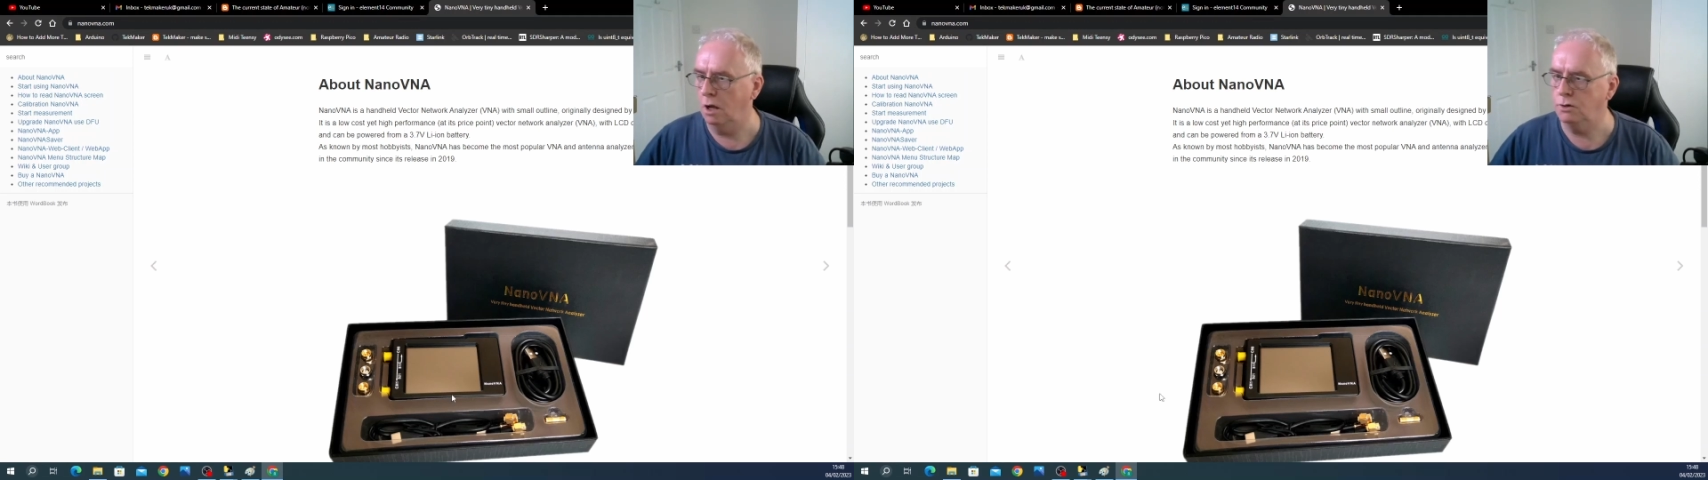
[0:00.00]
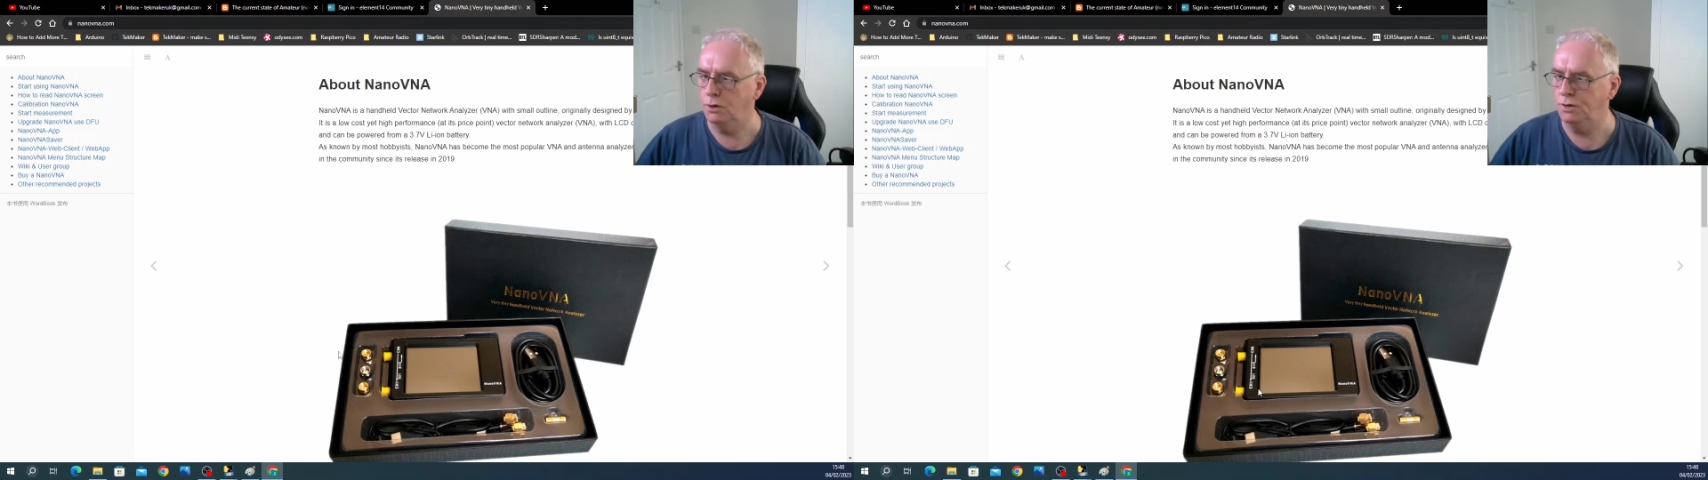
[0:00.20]

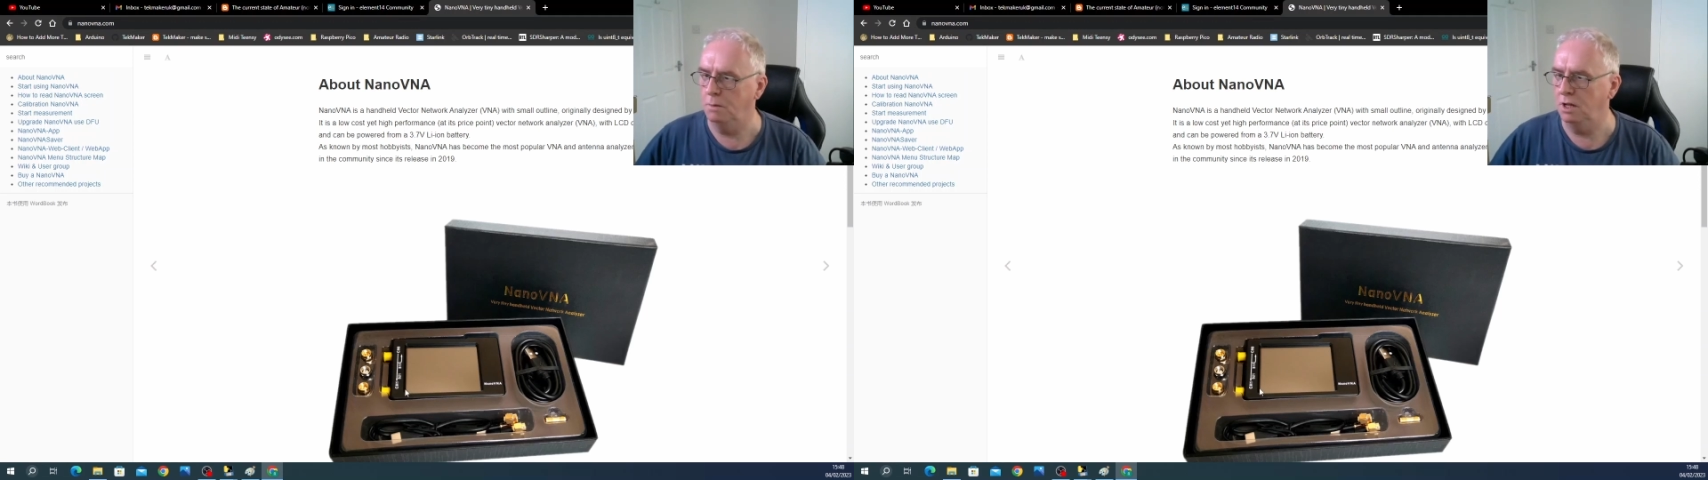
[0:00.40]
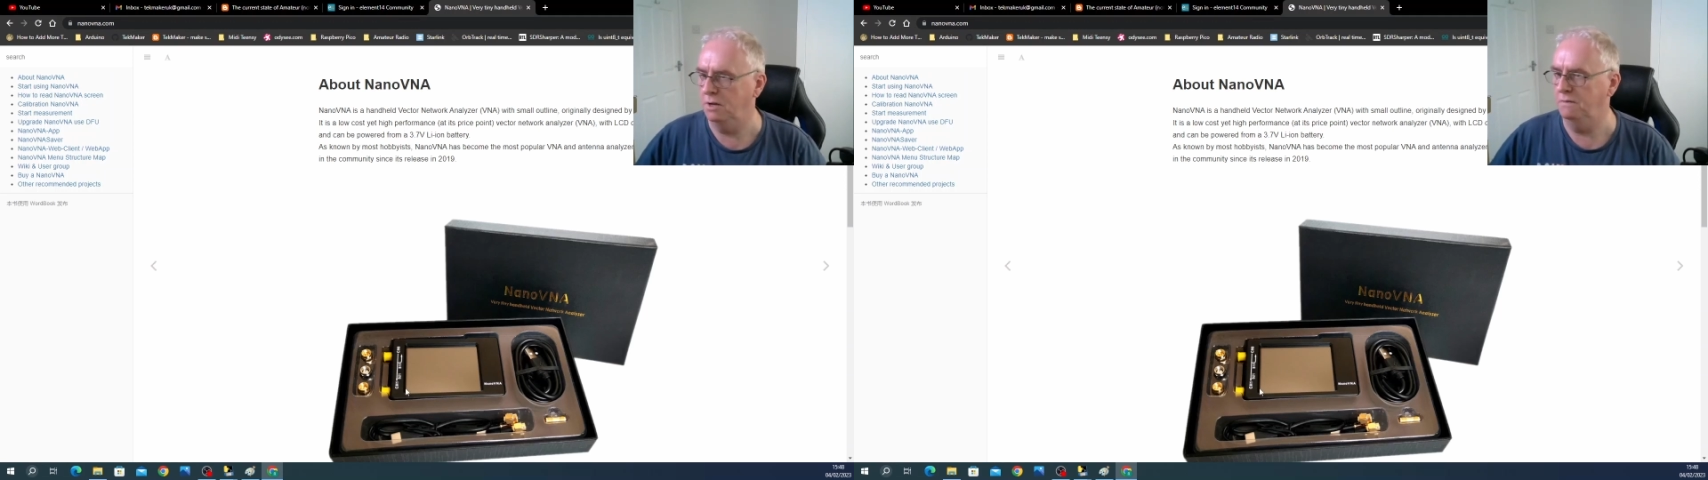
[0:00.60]
lots of
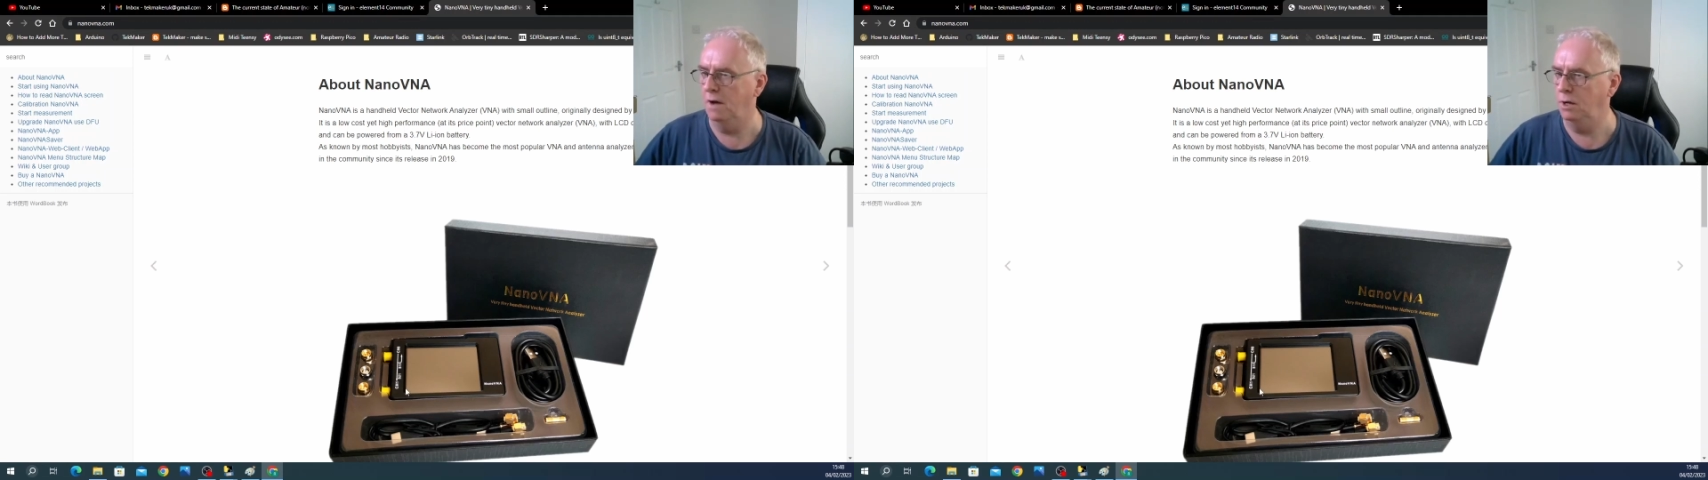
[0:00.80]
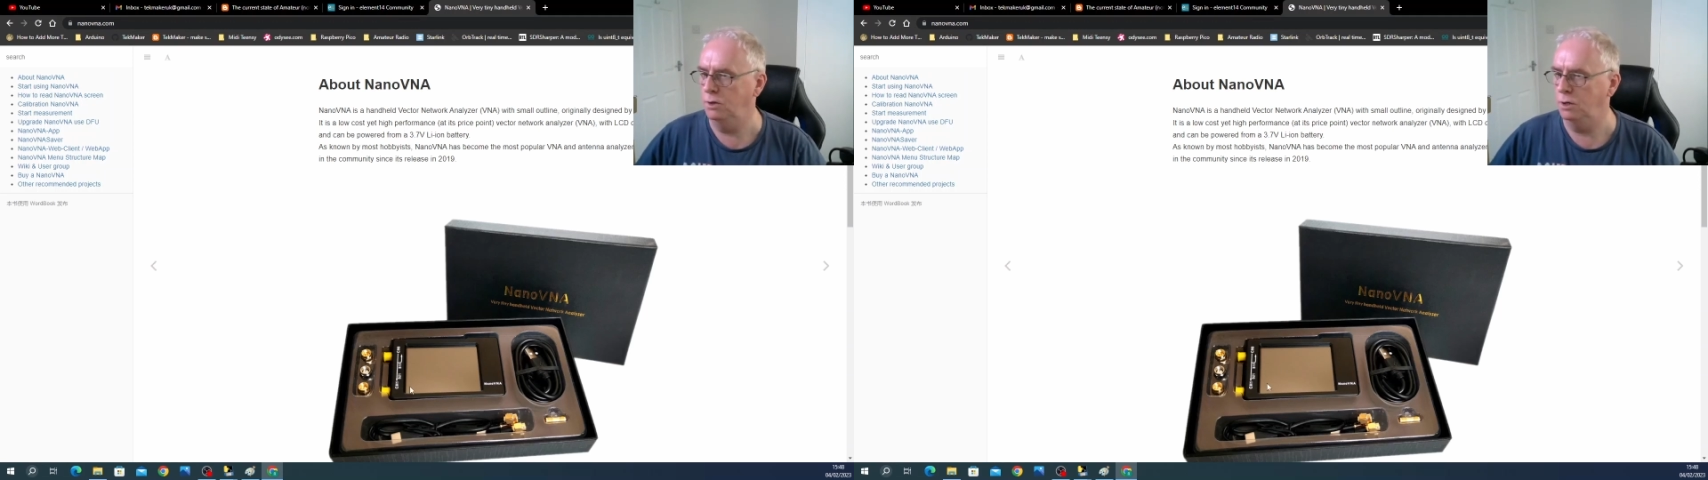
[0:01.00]
similar
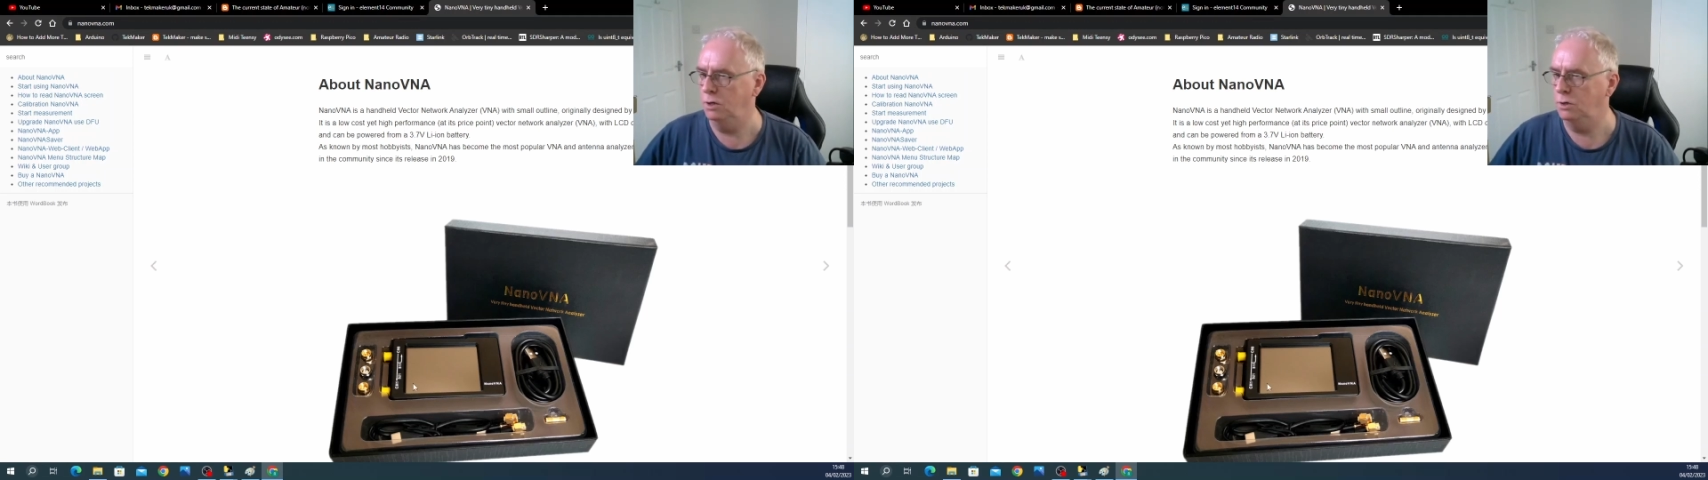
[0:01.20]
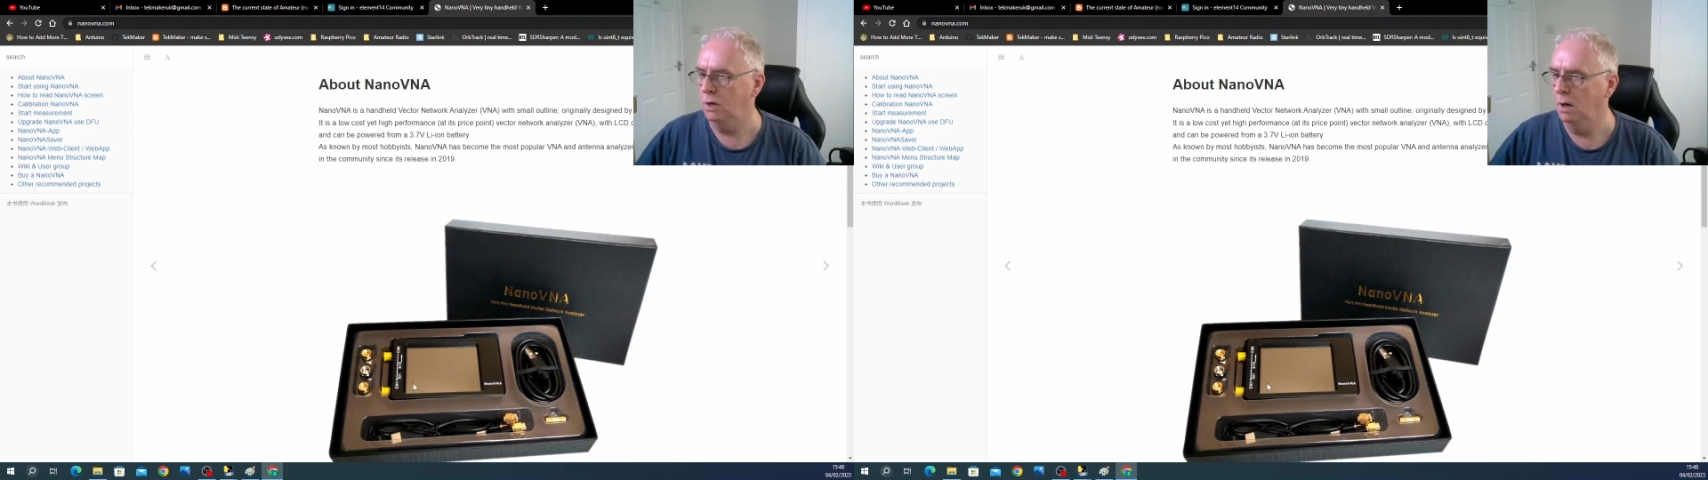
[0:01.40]

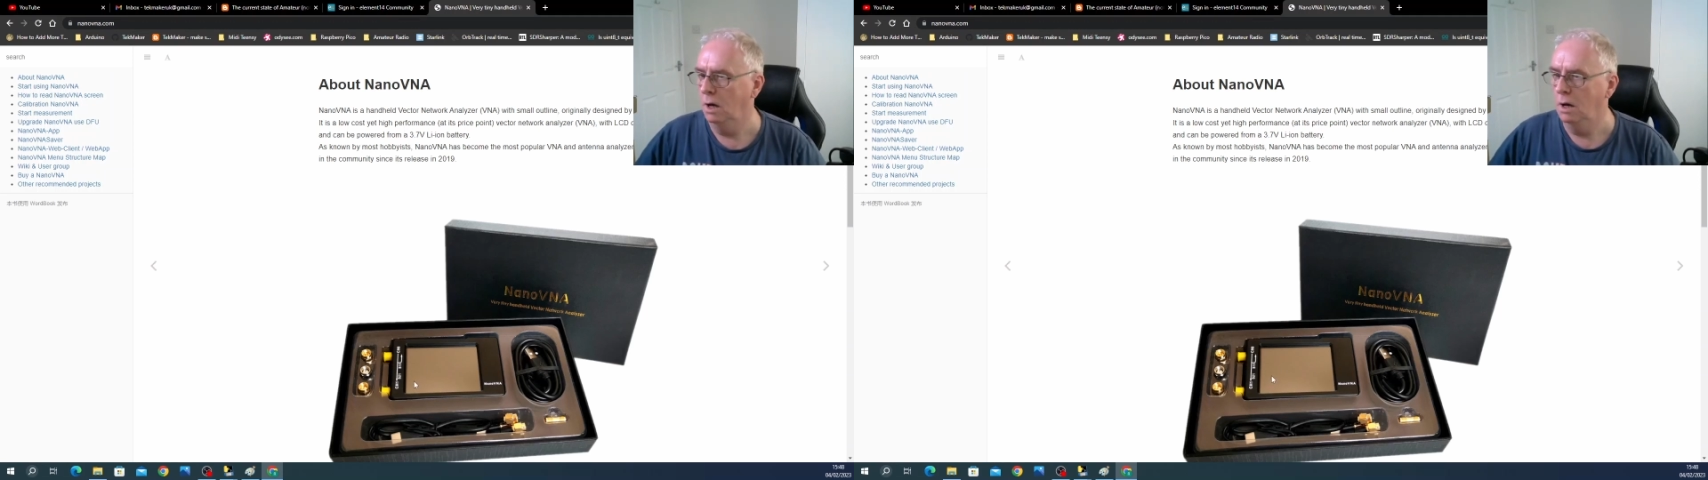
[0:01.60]
devices.